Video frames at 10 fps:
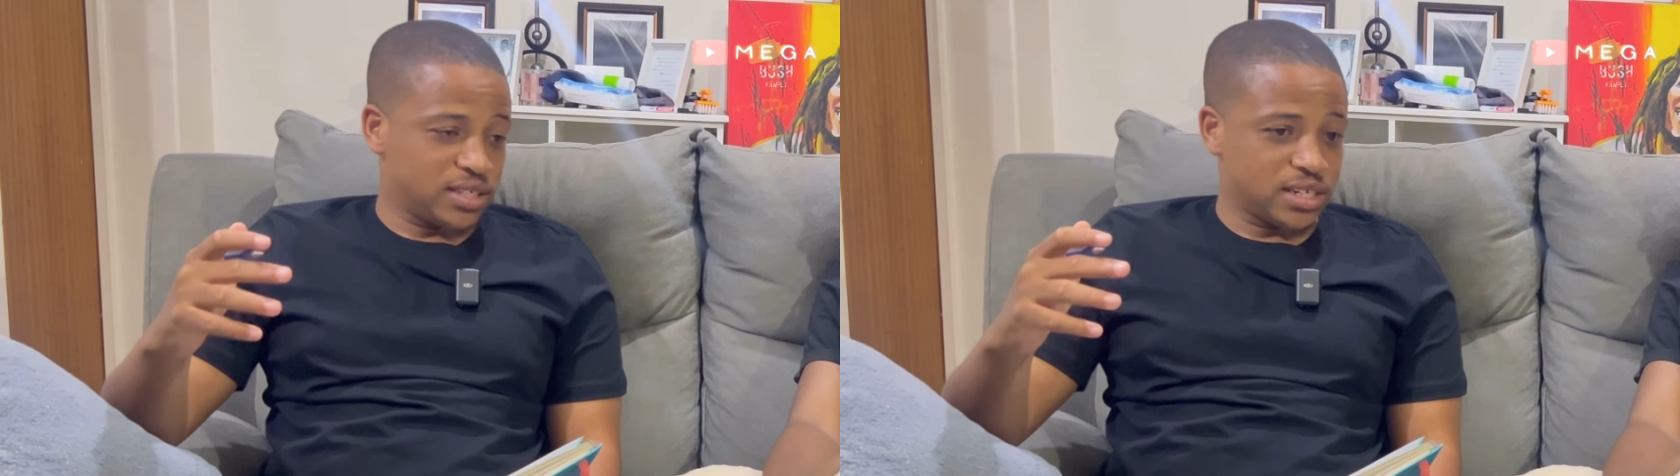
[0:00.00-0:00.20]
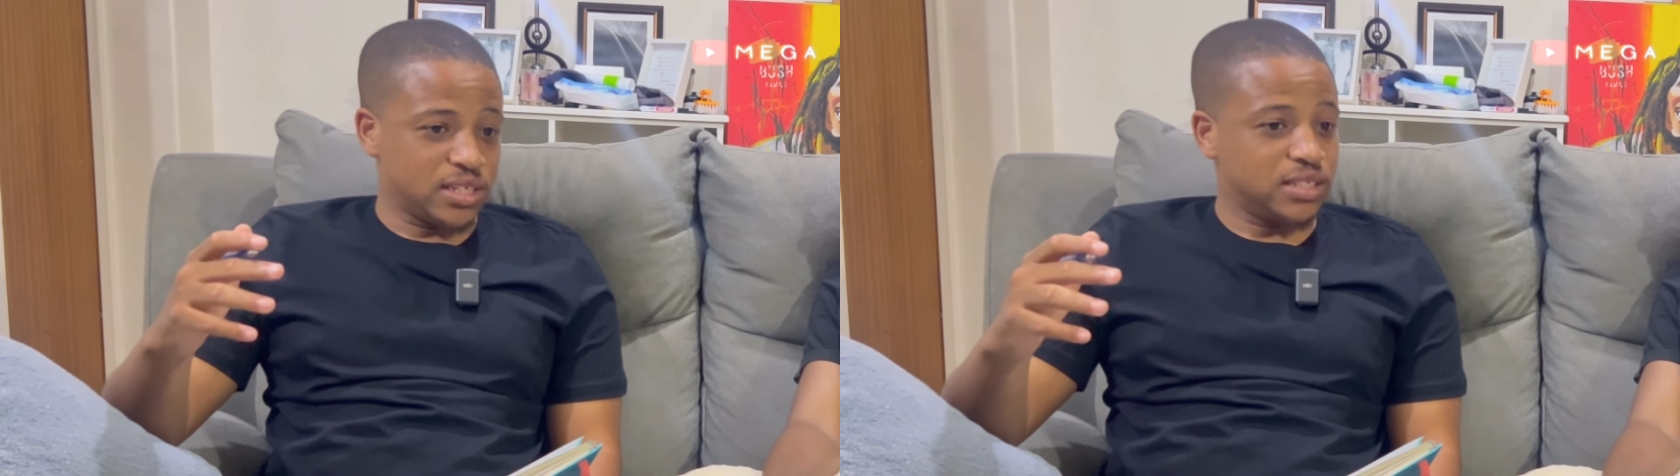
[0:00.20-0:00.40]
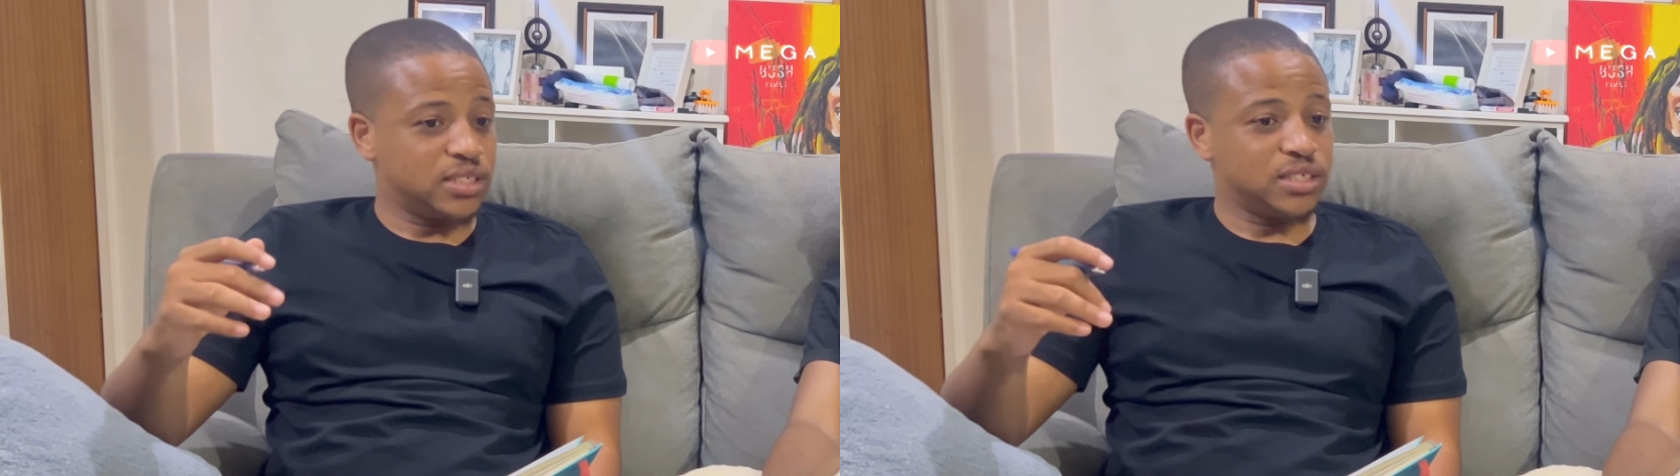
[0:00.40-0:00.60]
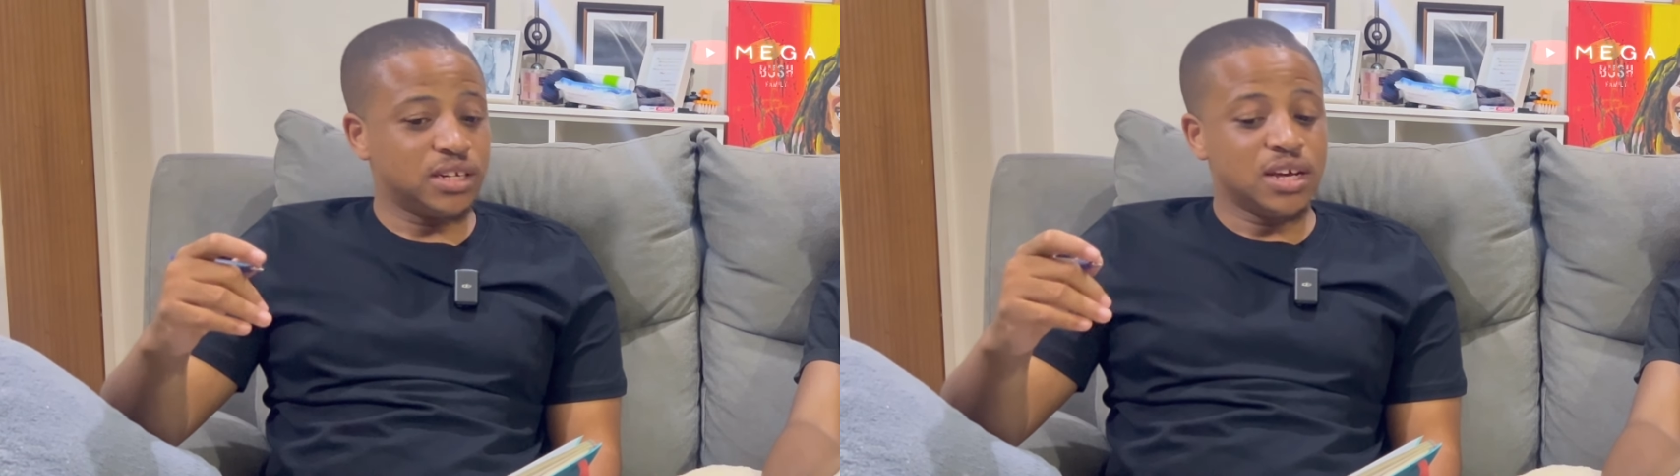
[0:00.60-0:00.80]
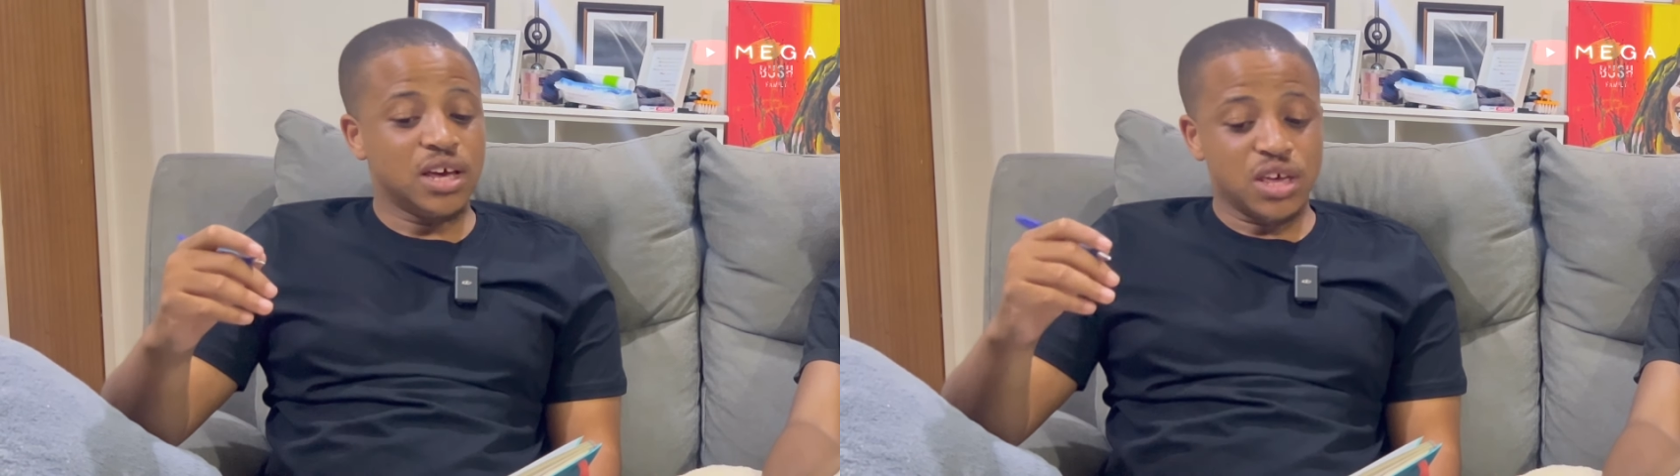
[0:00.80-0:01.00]
and
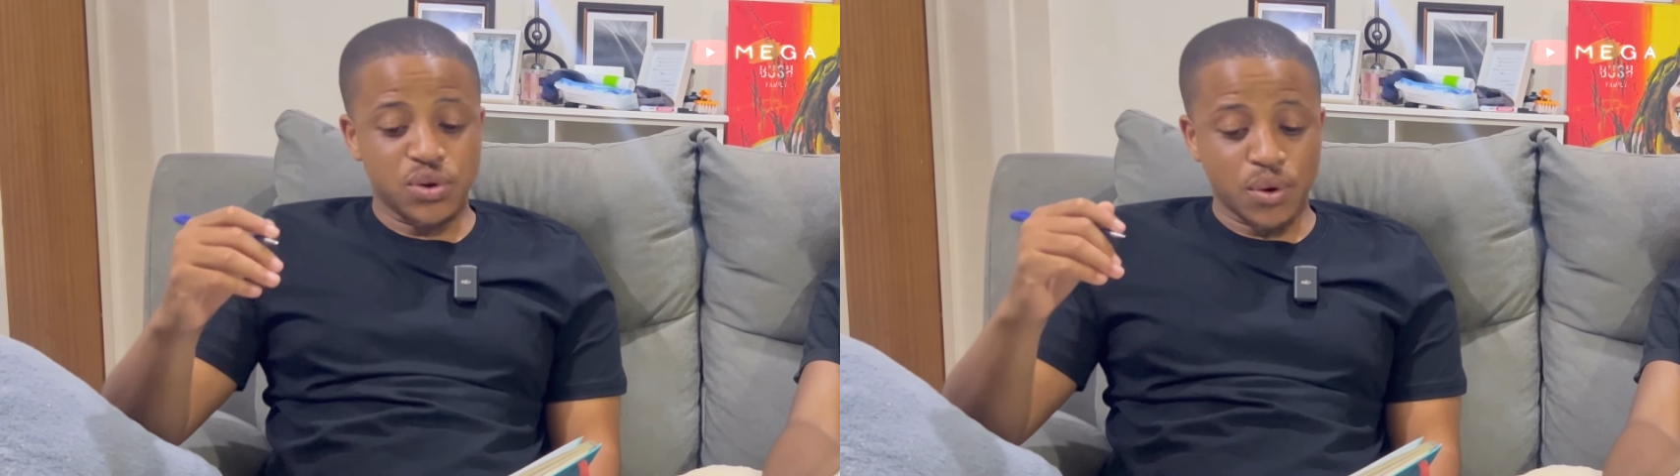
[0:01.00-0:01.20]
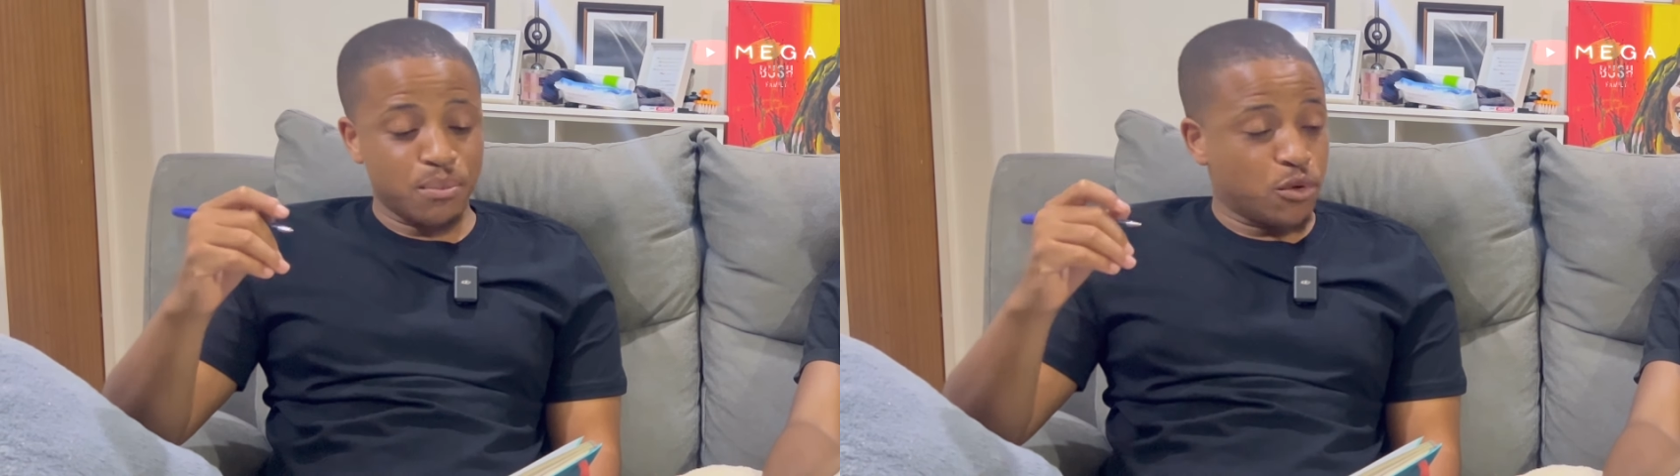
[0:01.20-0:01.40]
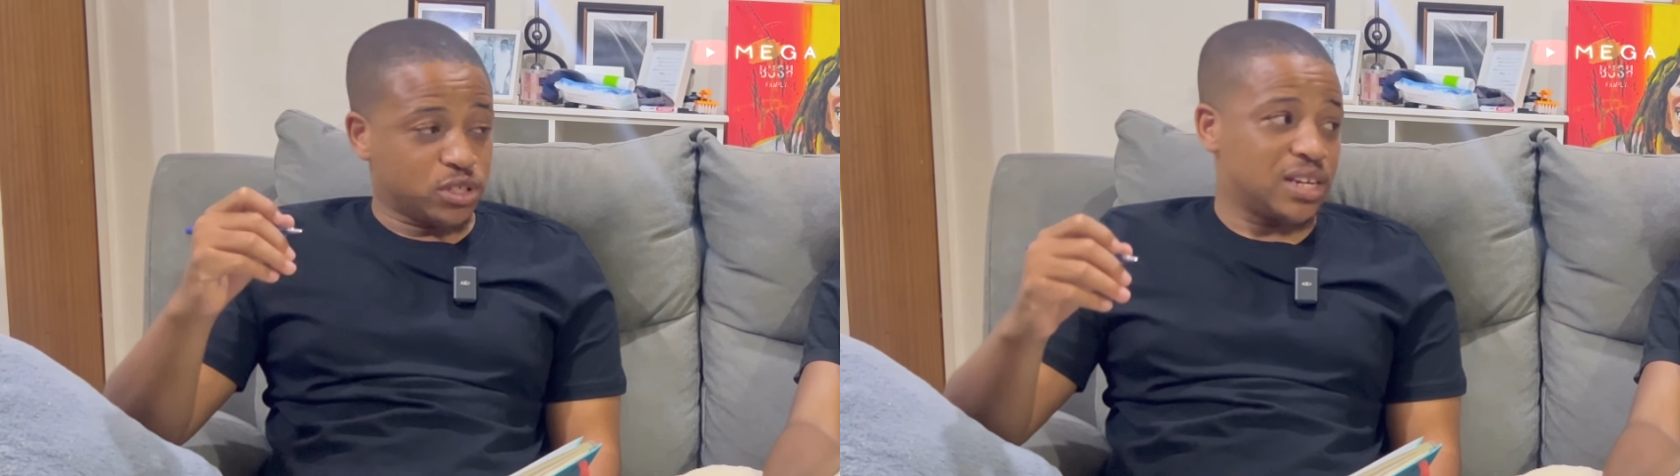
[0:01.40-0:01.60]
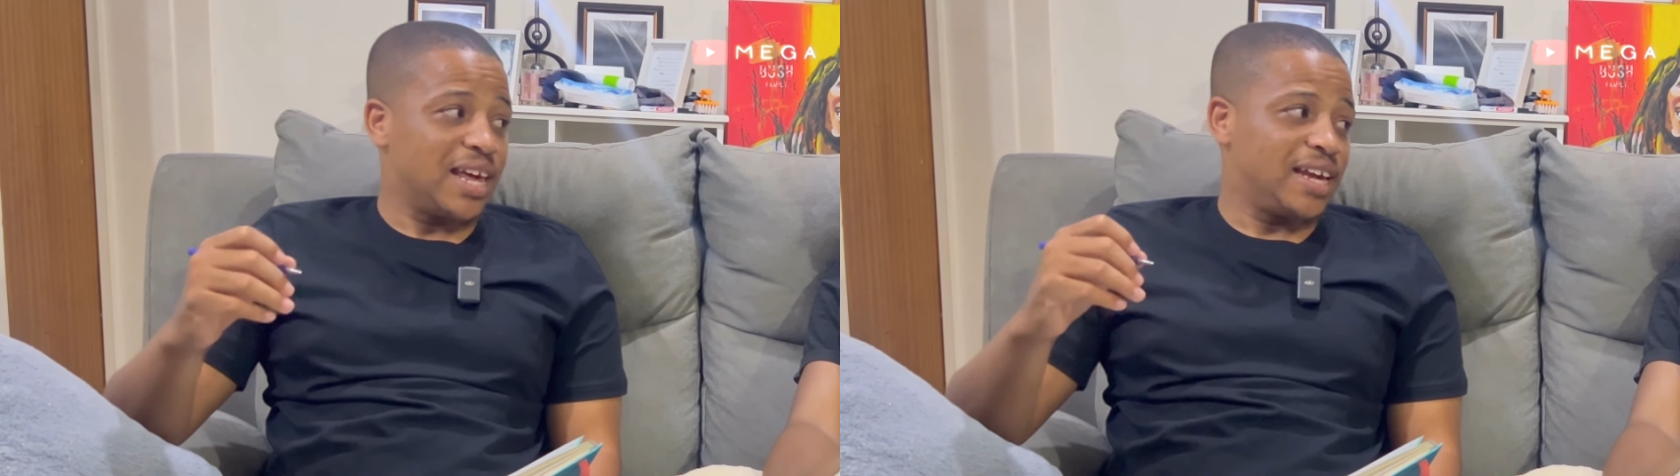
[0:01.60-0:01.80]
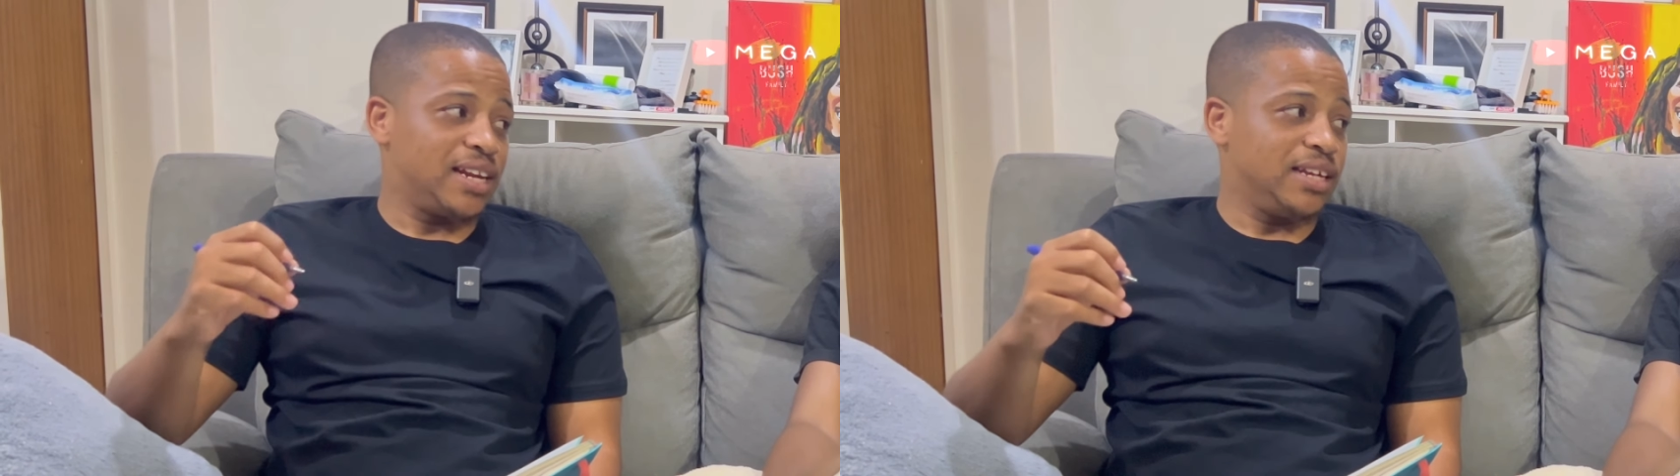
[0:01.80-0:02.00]
you were most
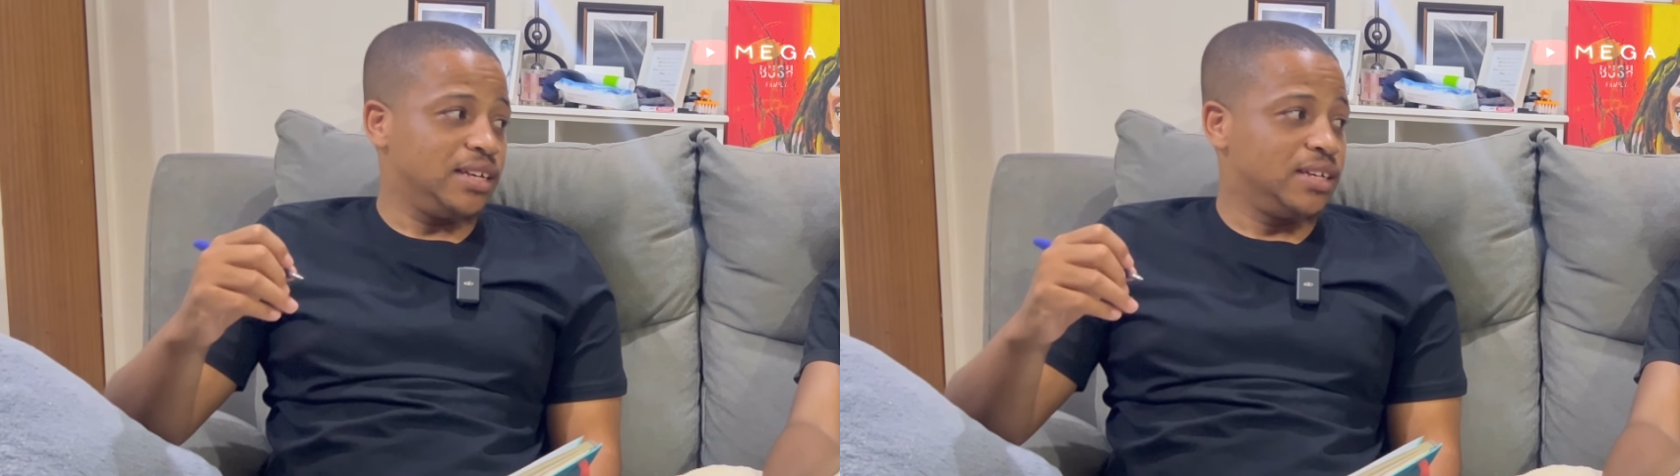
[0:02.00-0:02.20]
likely